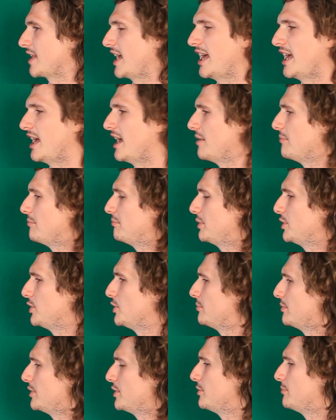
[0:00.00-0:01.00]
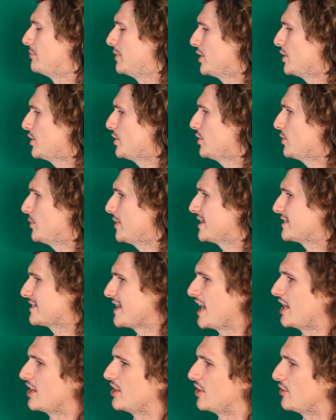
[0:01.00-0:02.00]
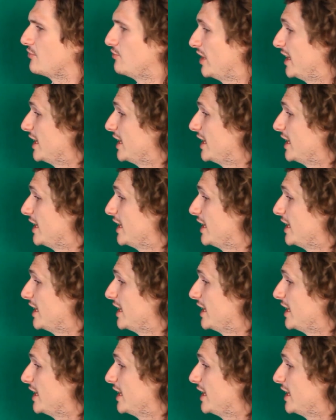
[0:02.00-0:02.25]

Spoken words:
And blue, blue, blue, is that a